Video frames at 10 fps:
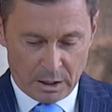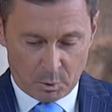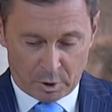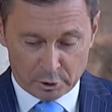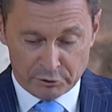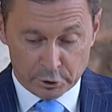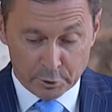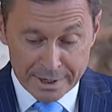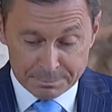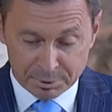One of the
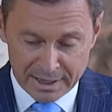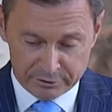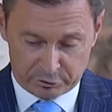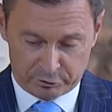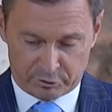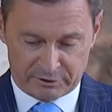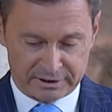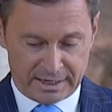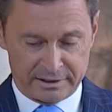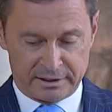great pleasures of
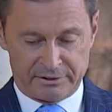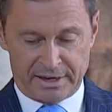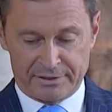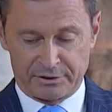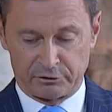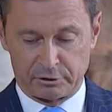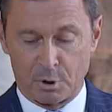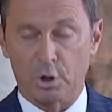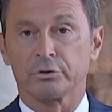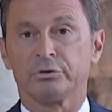attending the Athens
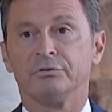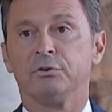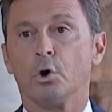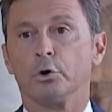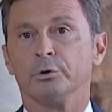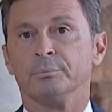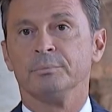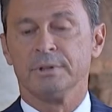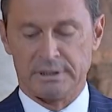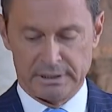Democracy Forum
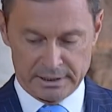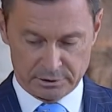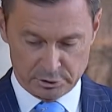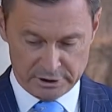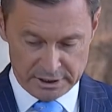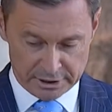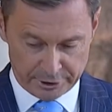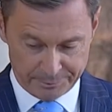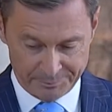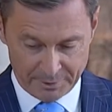year to year